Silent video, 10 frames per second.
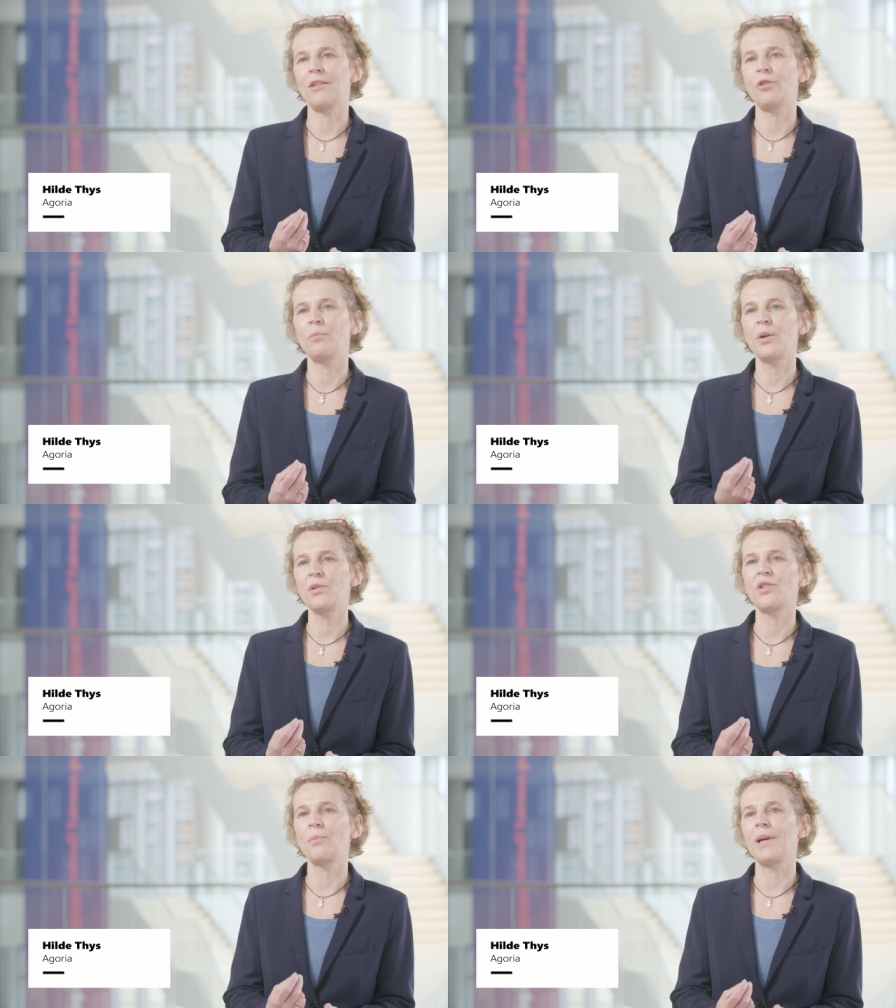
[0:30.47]
if you
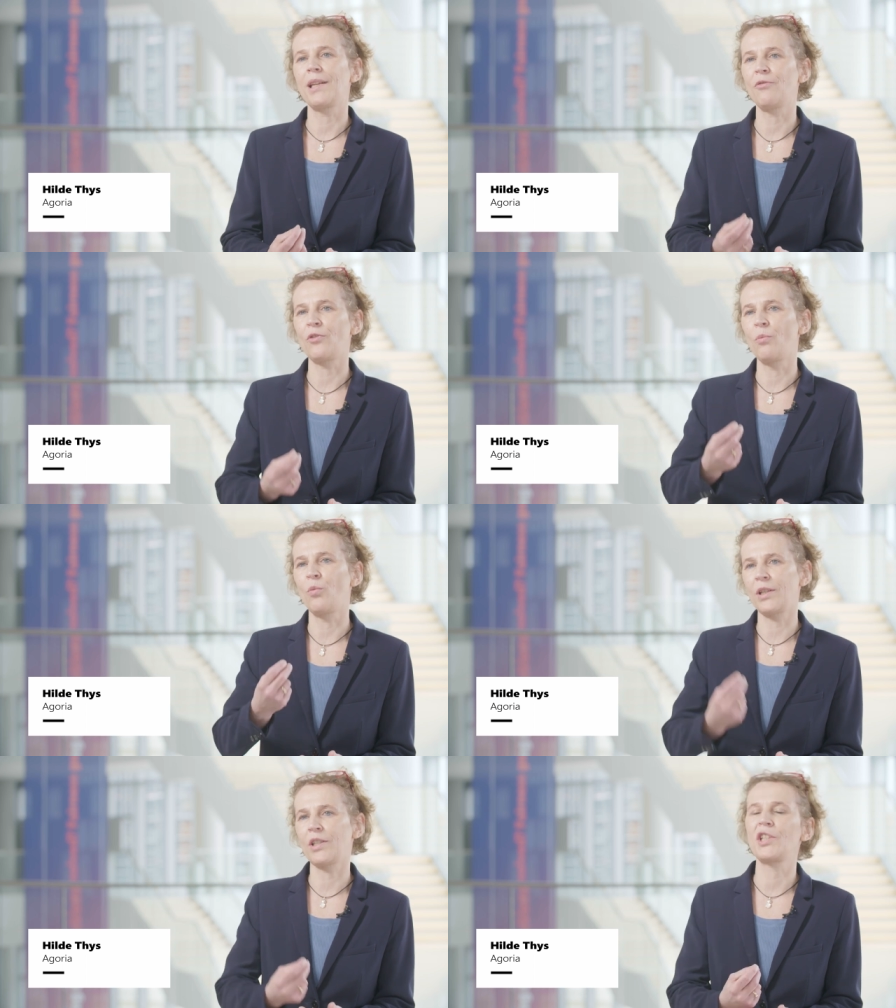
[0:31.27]
post somebody from
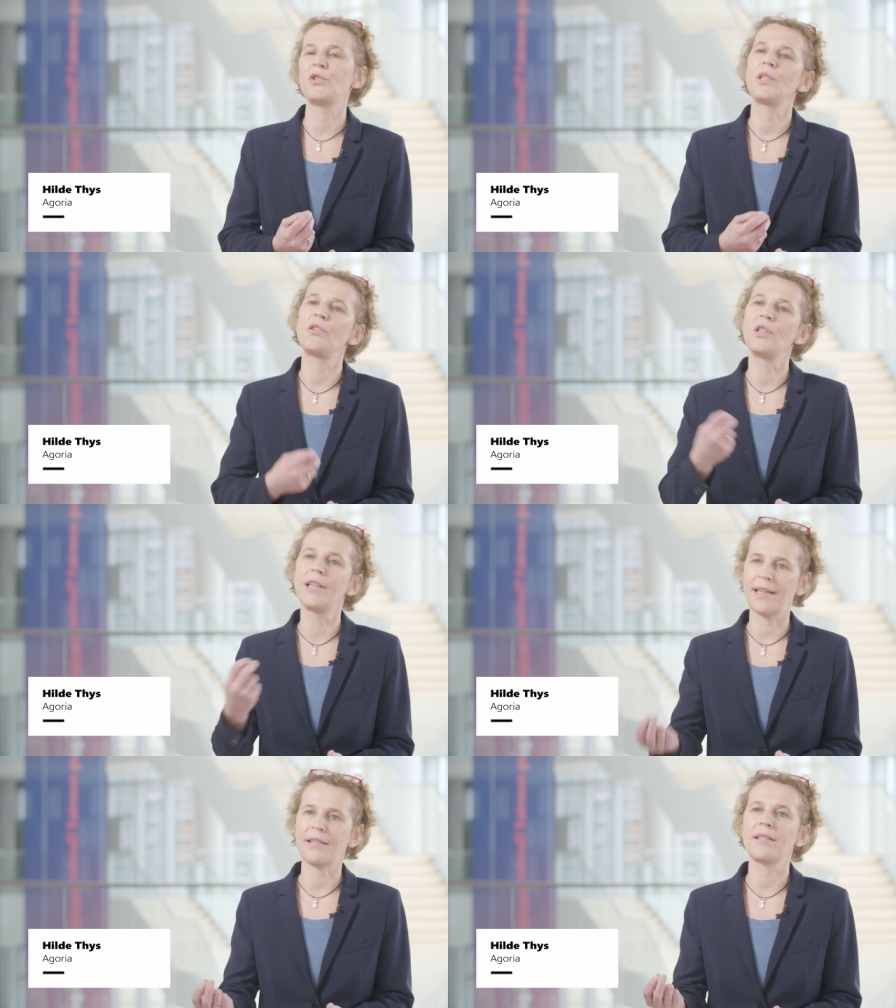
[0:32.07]
one country to the
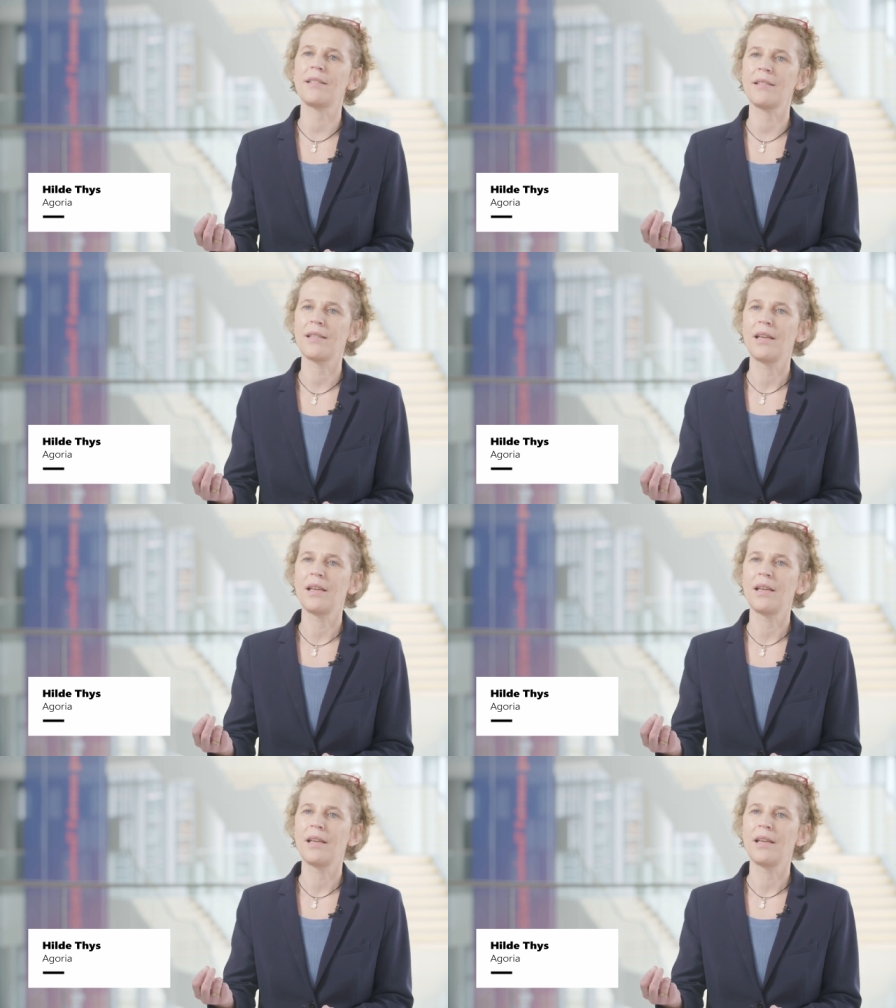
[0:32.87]
next,